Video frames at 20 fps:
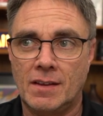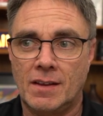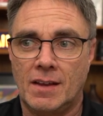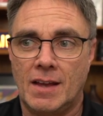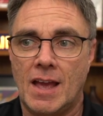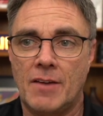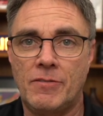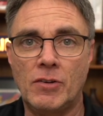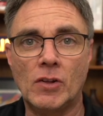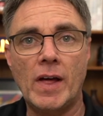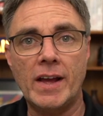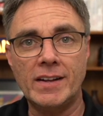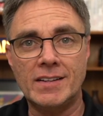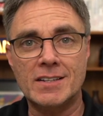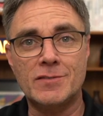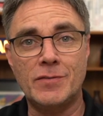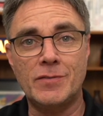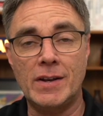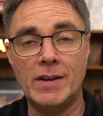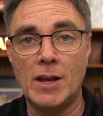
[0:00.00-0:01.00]
If you like this
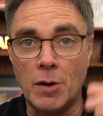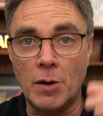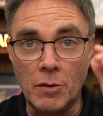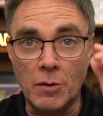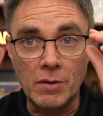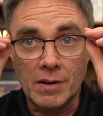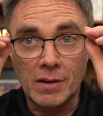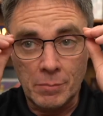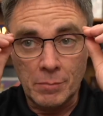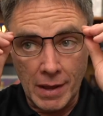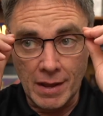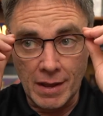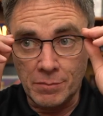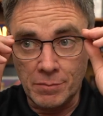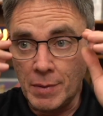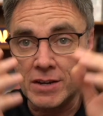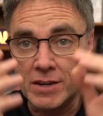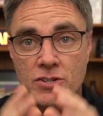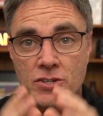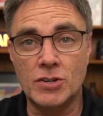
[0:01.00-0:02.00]
video, man,
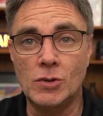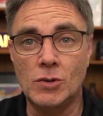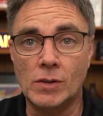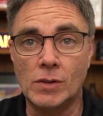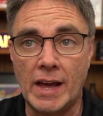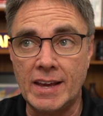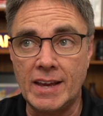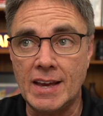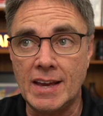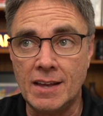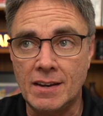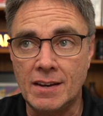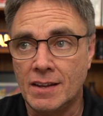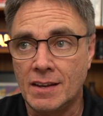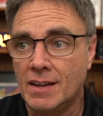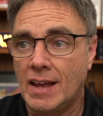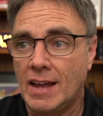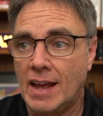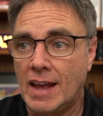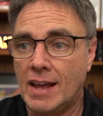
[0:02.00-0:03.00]
make sure you like it
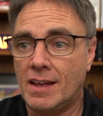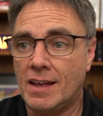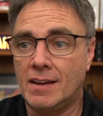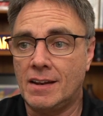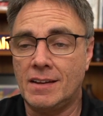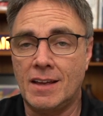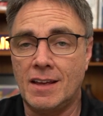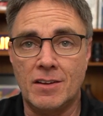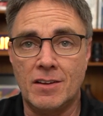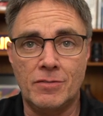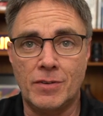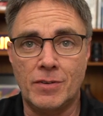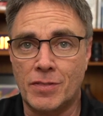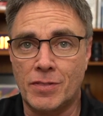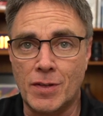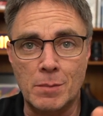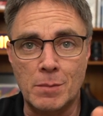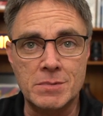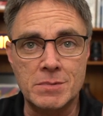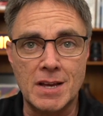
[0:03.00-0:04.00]
and give a
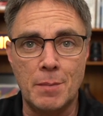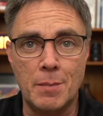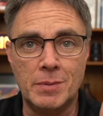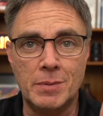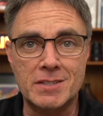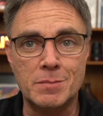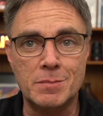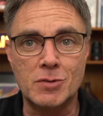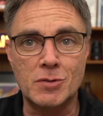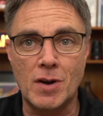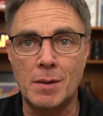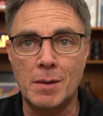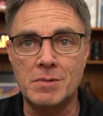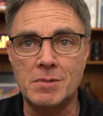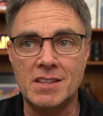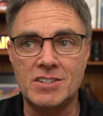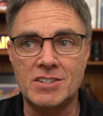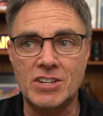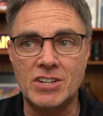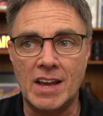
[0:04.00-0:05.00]
thumbs up and subscribe to
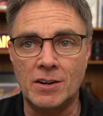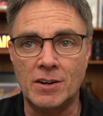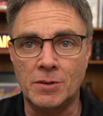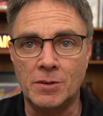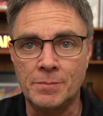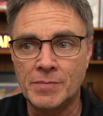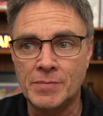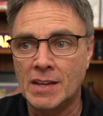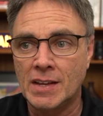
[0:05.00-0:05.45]
the channel.